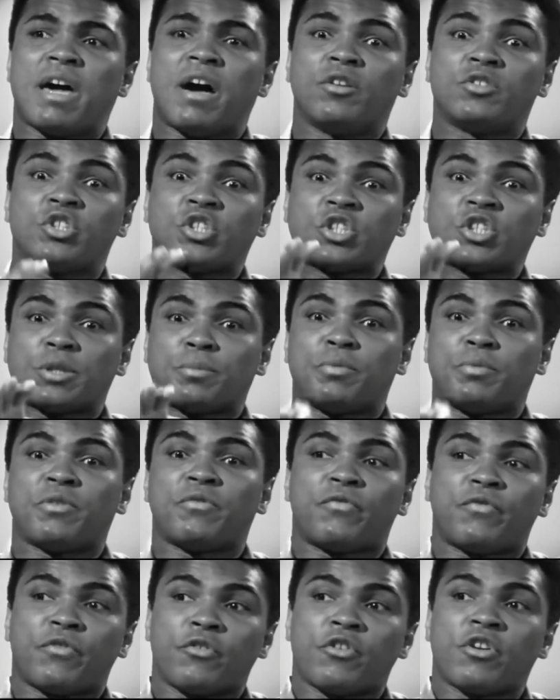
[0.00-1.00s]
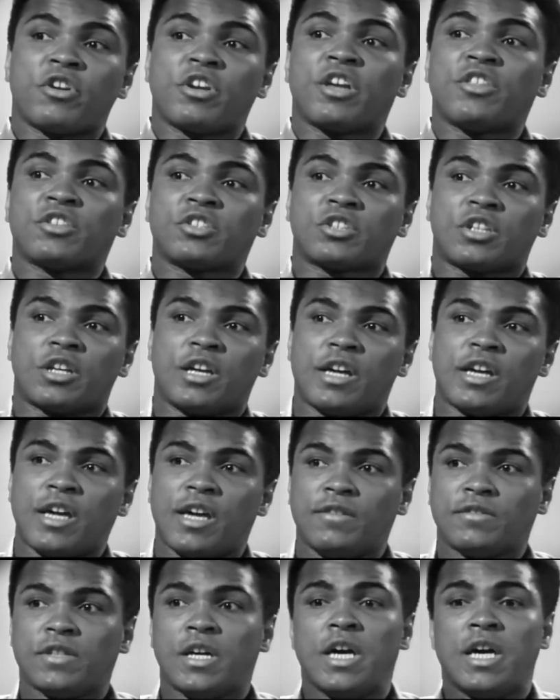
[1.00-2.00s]
out just to put fear in other
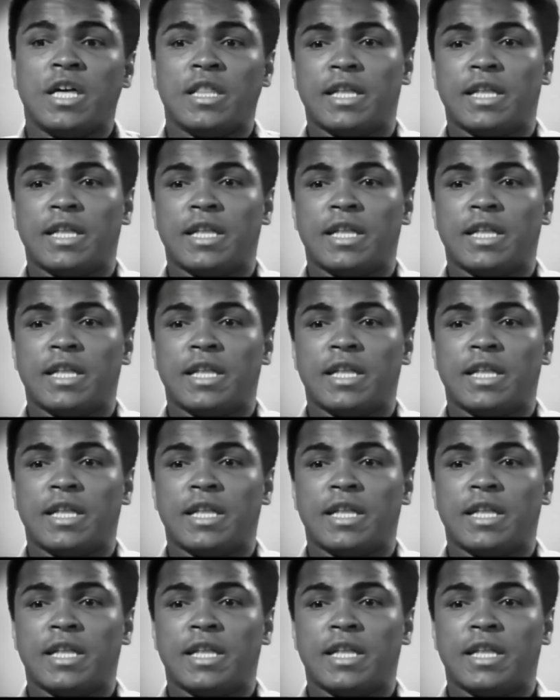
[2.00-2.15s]
slaves.